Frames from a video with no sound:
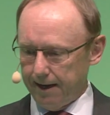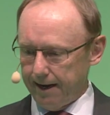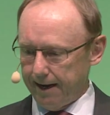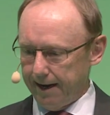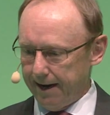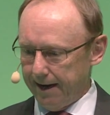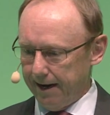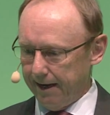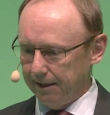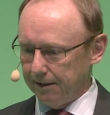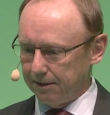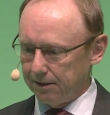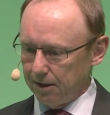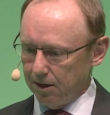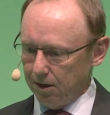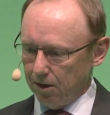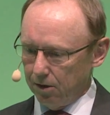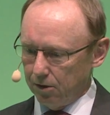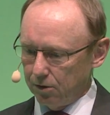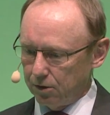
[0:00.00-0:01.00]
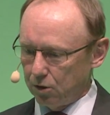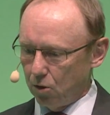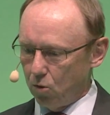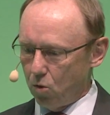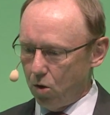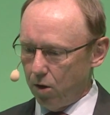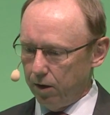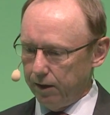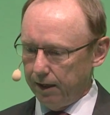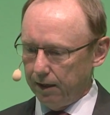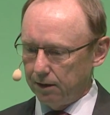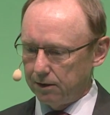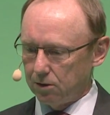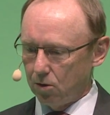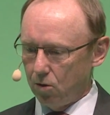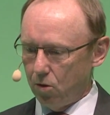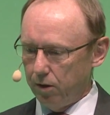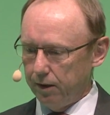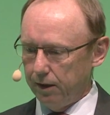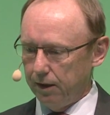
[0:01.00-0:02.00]
And uh, so on and
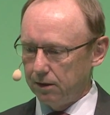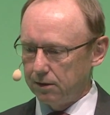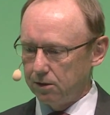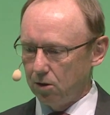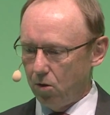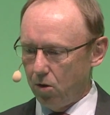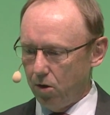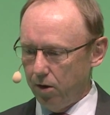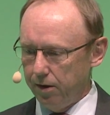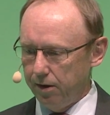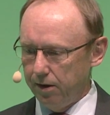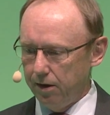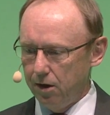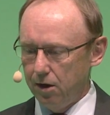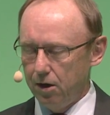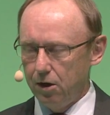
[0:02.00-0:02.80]
so on and so on.